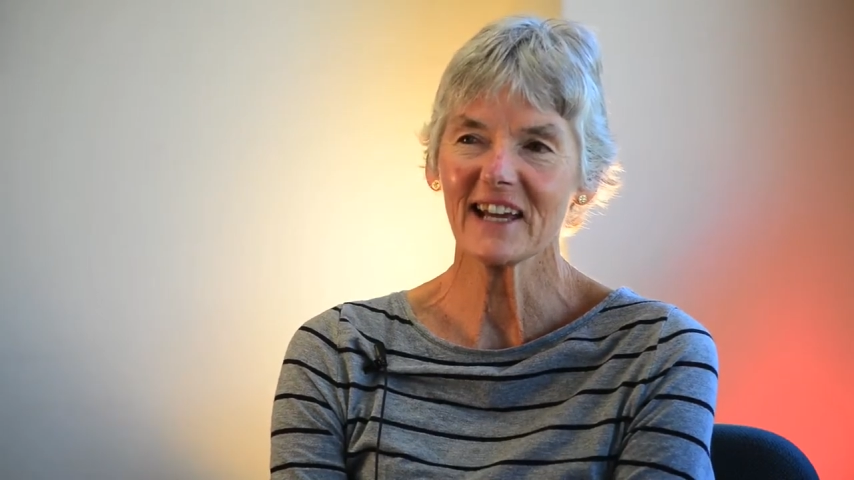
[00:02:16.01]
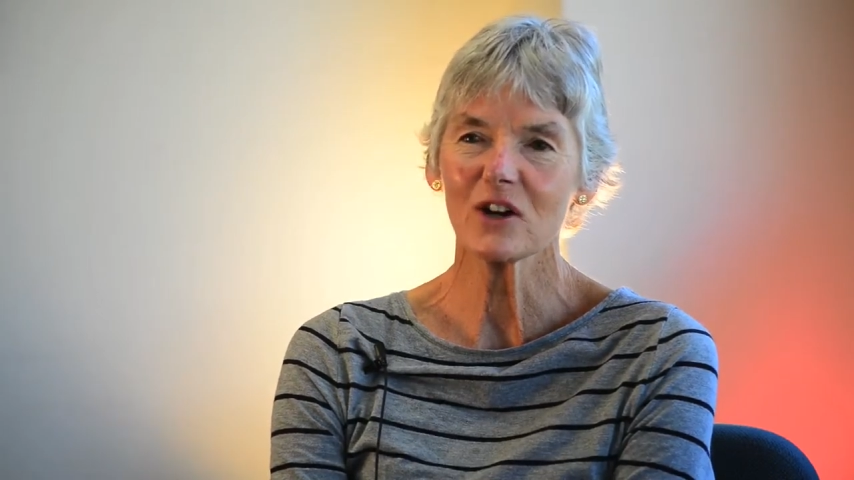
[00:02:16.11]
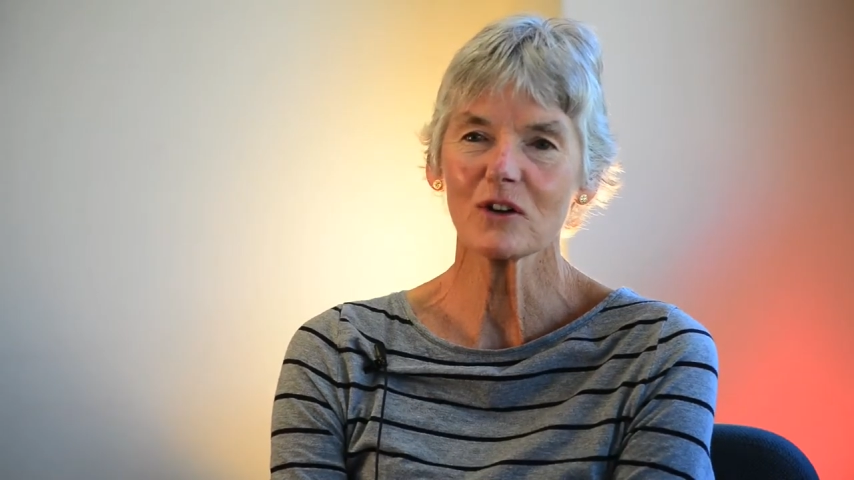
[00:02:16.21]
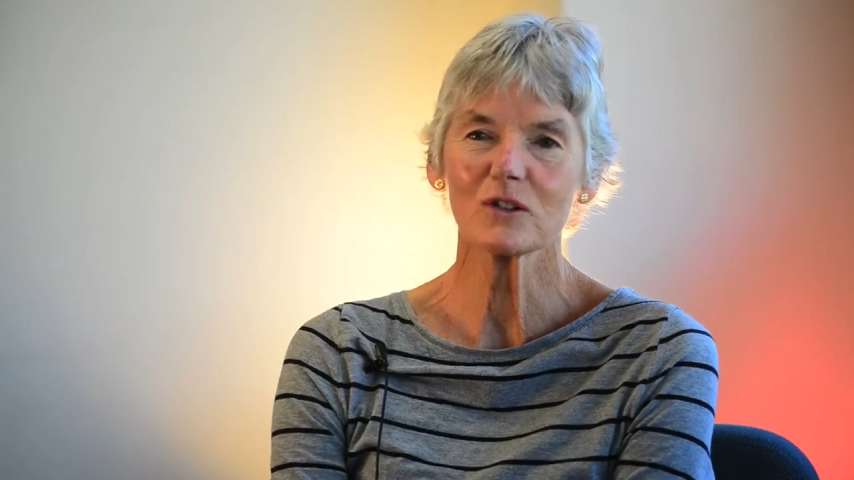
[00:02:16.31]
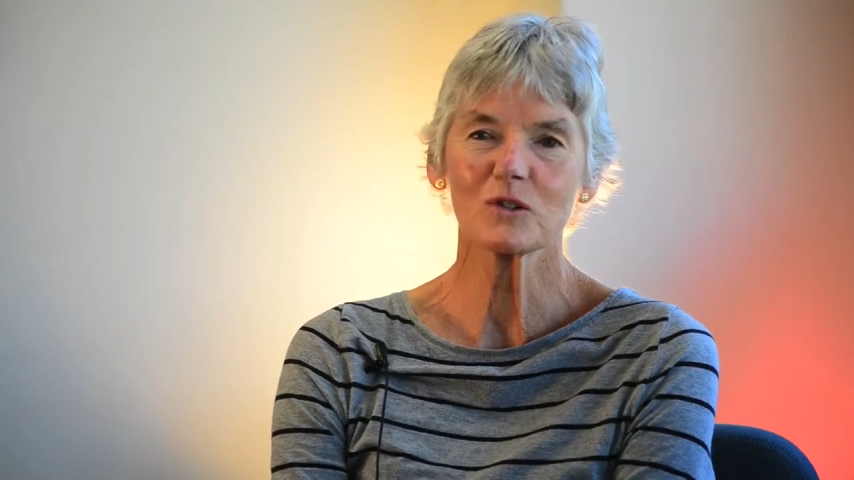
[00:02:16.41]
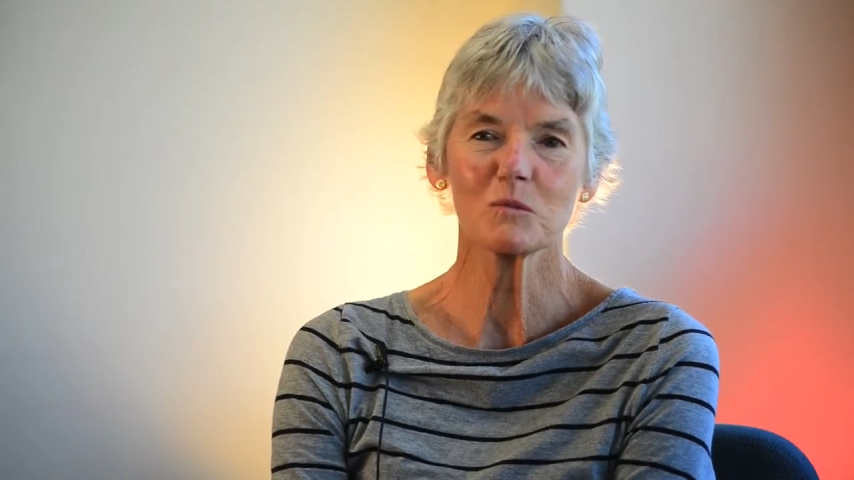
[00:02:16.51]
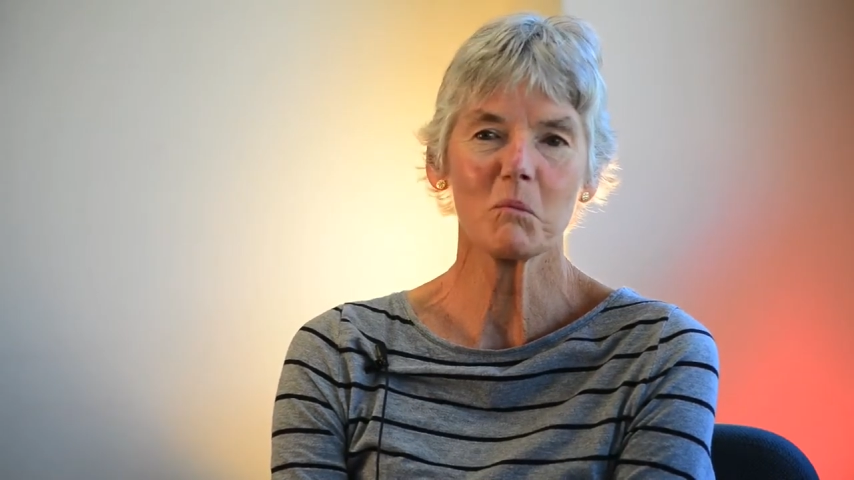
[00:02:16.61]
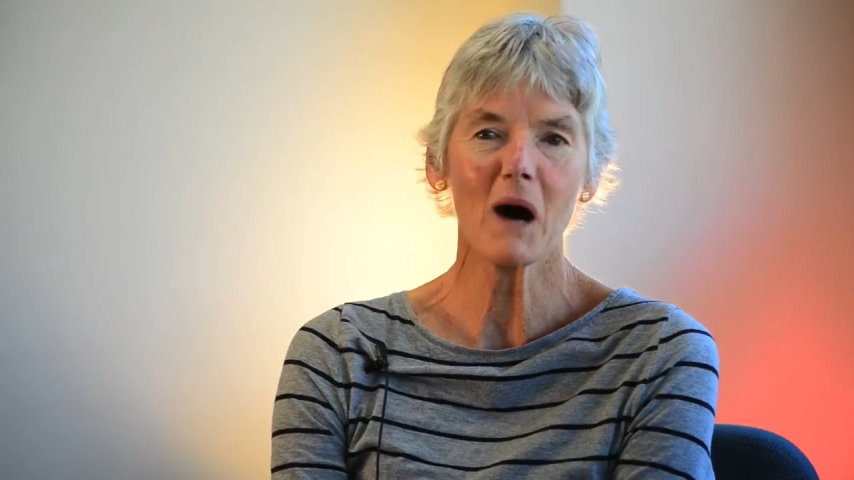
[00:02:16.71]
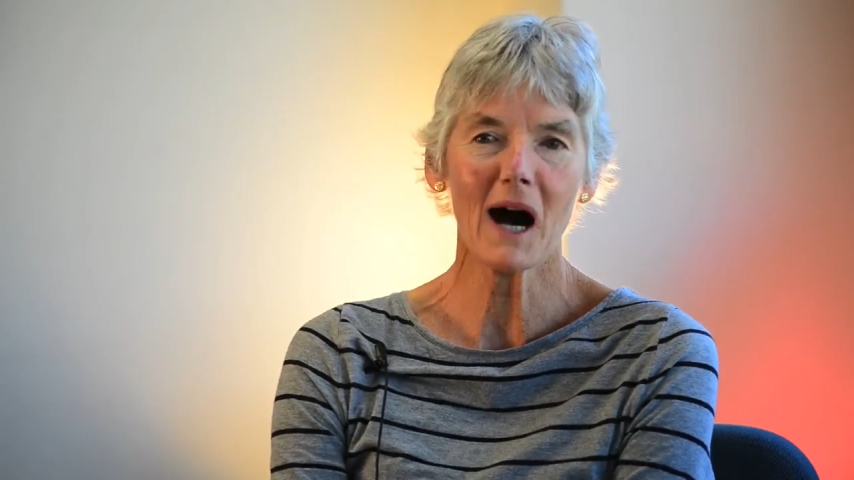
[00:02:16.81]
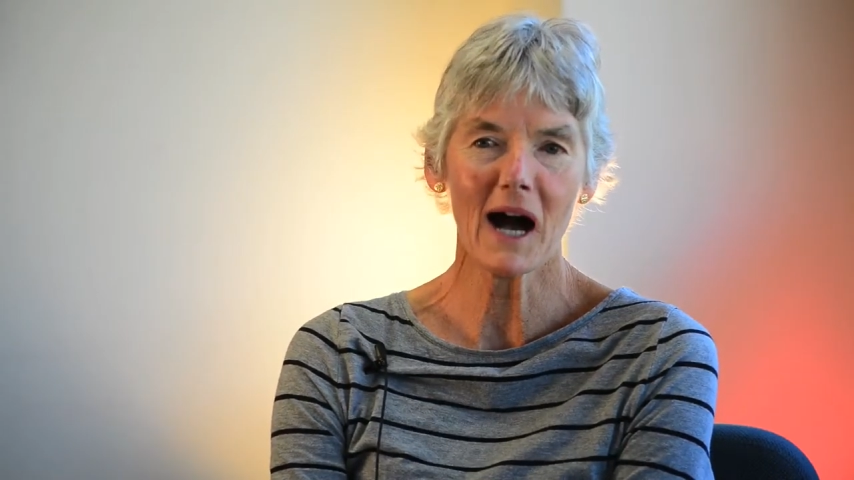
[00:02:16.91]
goes
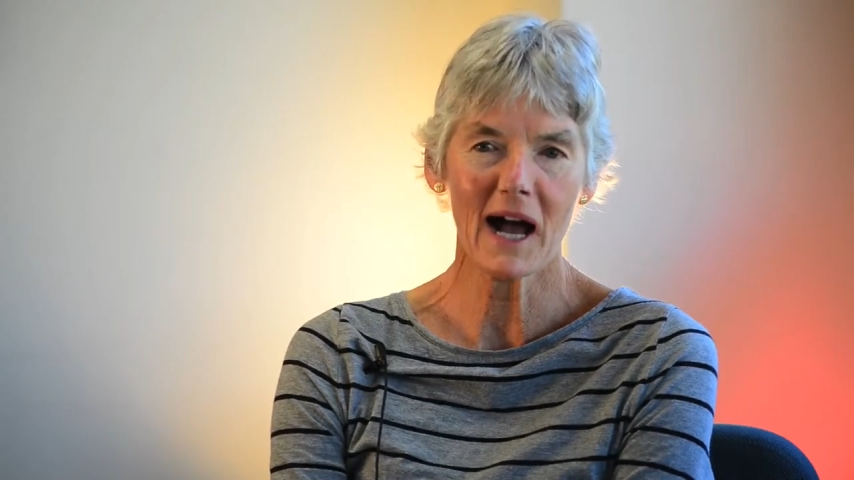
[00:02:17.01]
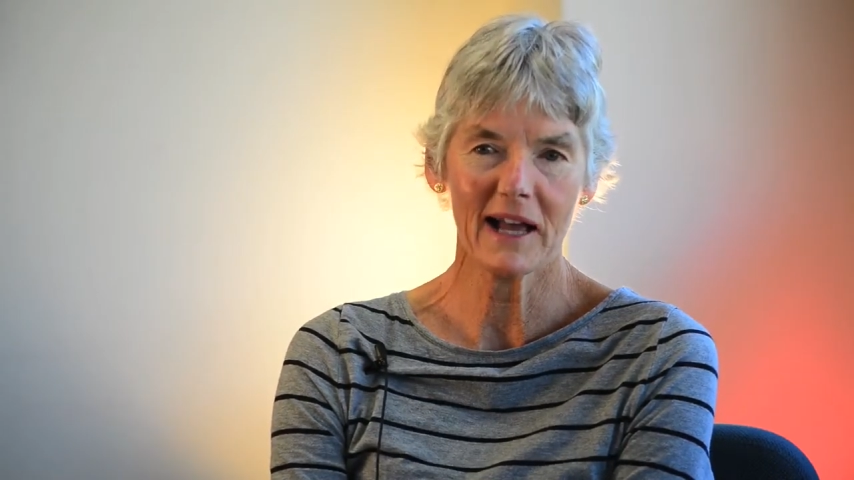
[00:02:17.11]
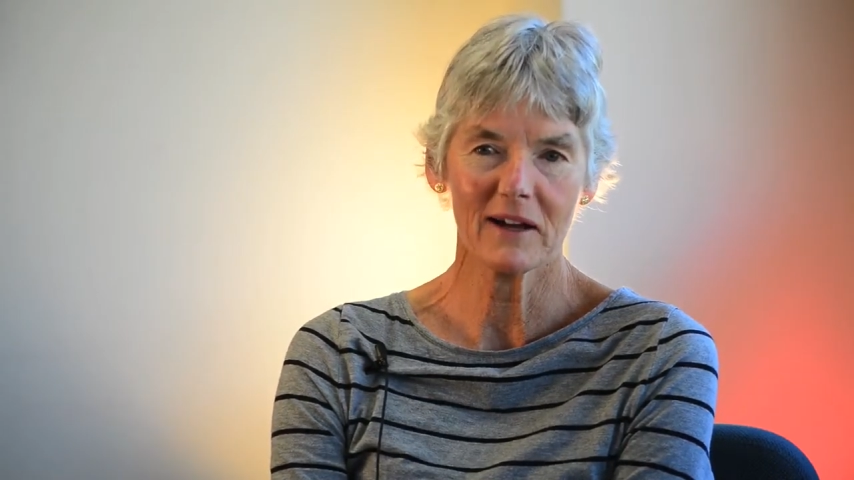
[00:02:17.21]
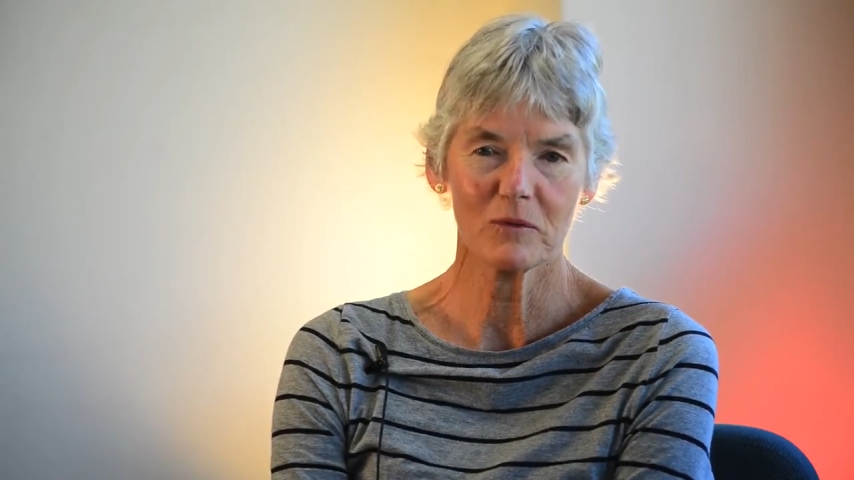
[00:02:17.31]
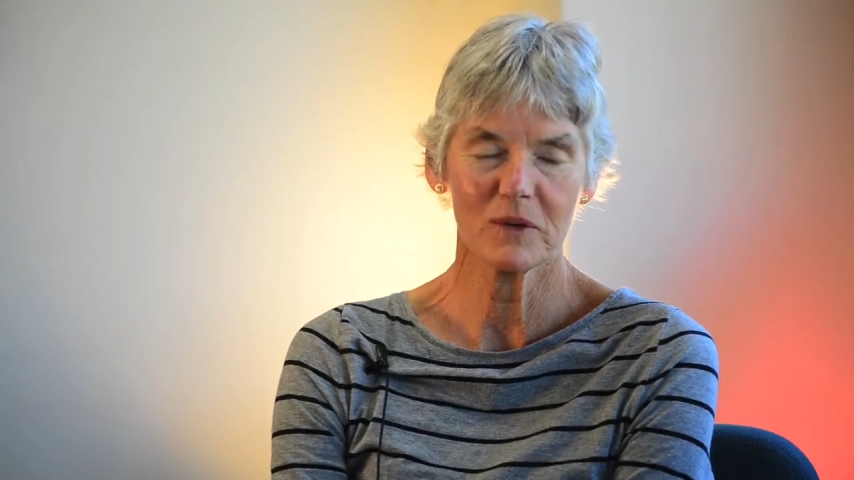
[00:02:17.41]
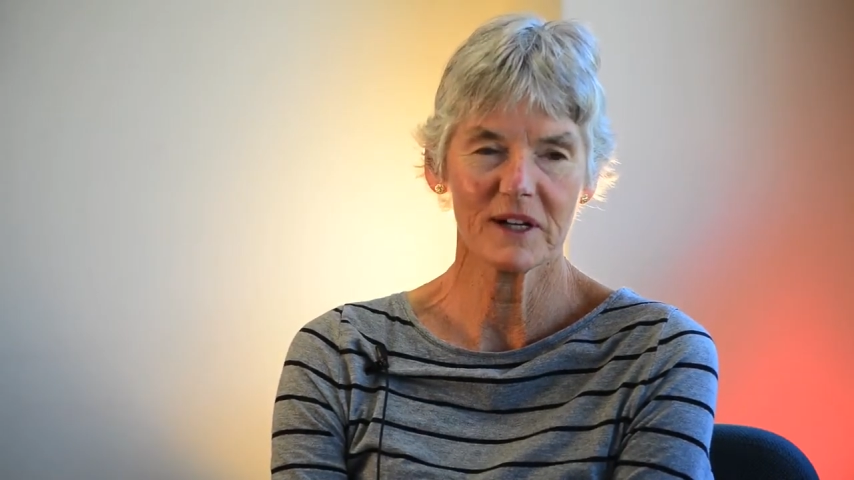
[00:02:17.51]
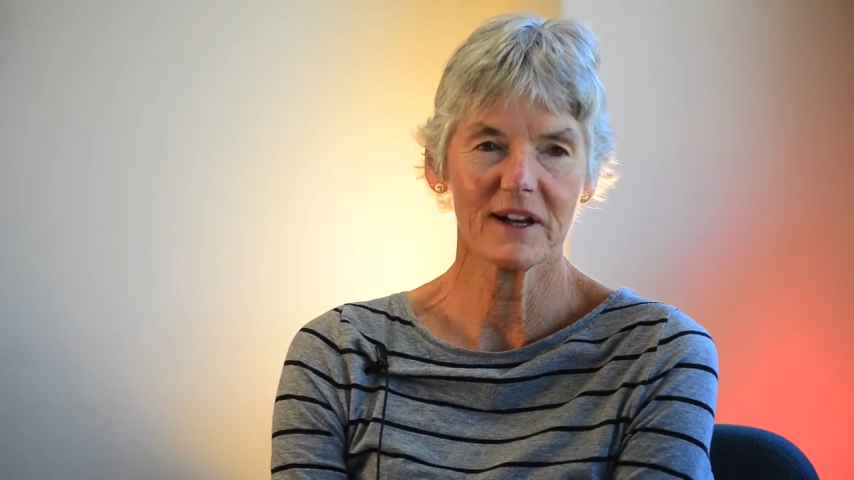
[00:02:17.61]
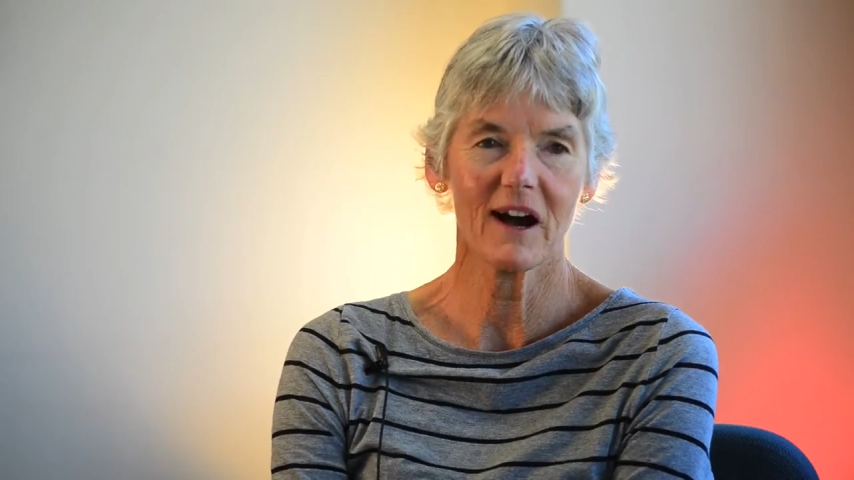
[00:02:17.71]
by when